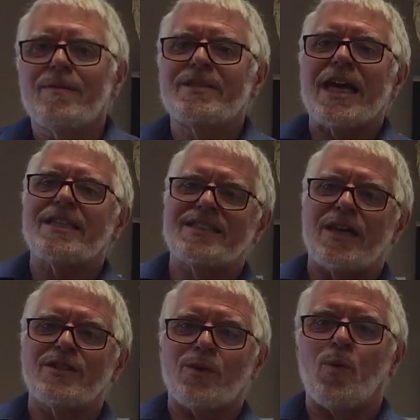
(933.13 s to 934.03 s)
set of
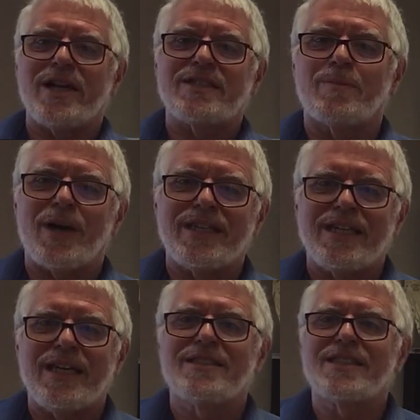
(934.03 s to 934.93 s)
cells that winds up on
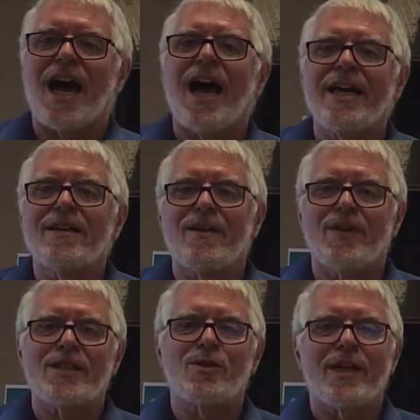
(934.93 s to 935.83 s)
the inside
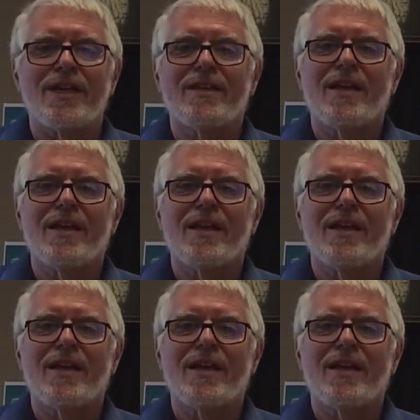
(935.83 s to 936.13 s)
eventually.